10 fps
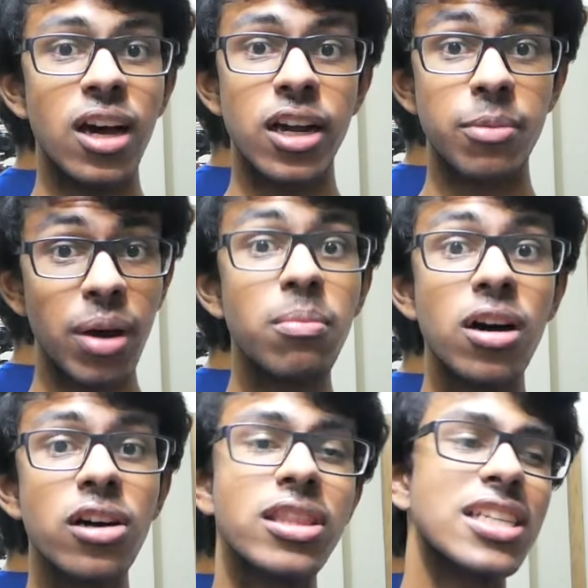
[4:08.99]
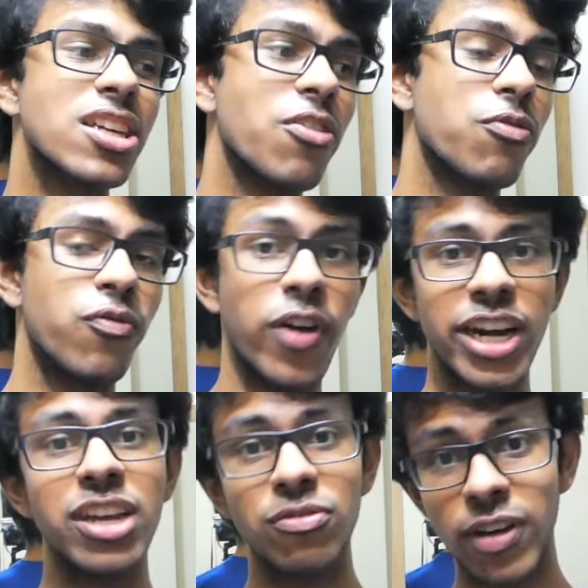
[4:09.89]
Remember, these are
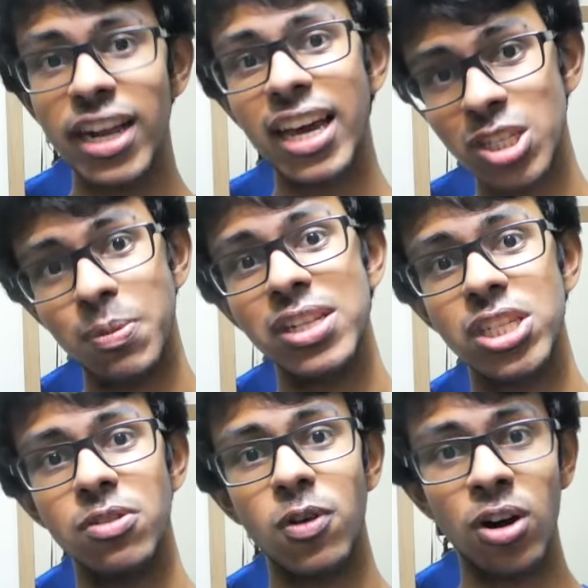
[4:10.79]
very, very expensive.